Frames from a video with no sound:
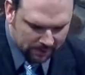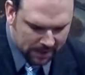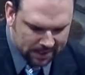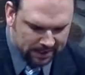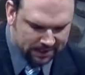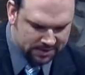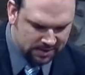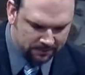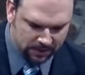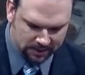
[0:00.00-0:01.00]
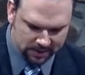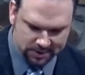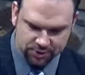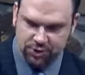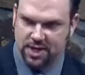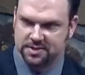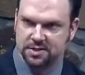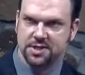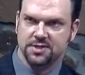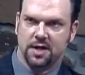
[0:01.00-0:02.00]
I'm making is simply this
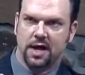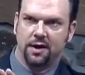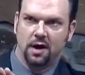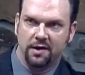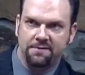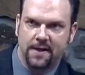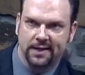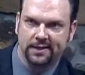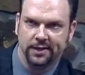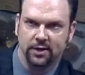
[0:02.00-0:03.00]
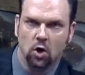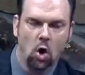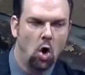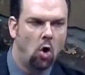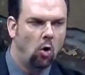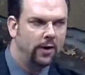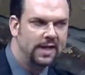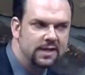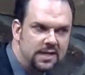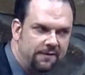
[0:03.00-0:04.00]
Jesus is not unaffected or
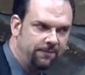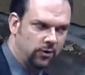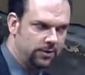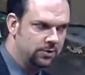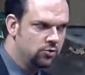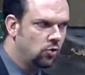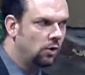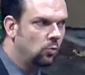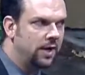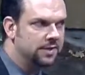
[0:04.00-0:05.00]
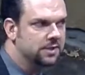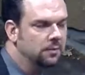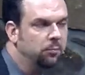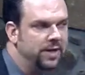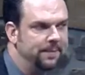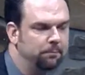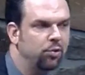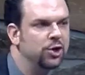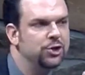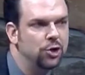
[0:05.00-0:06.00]
indifferent toward what is being
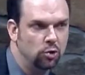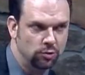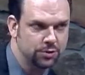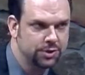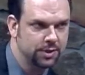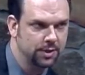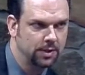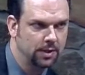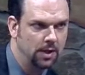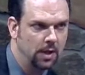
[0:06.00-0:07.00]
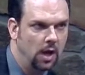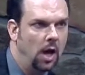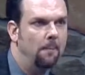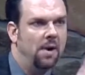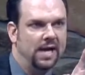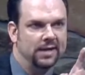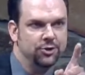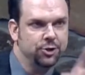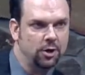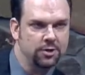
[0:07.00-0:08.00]
produced by a
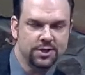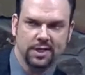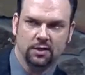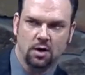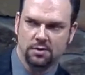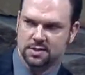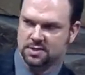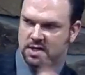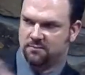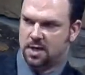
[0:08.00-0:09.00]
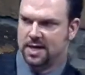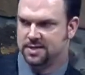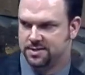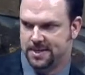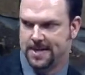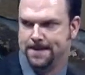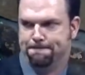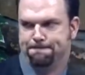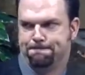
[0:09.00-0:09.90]
church that calls itself by his name.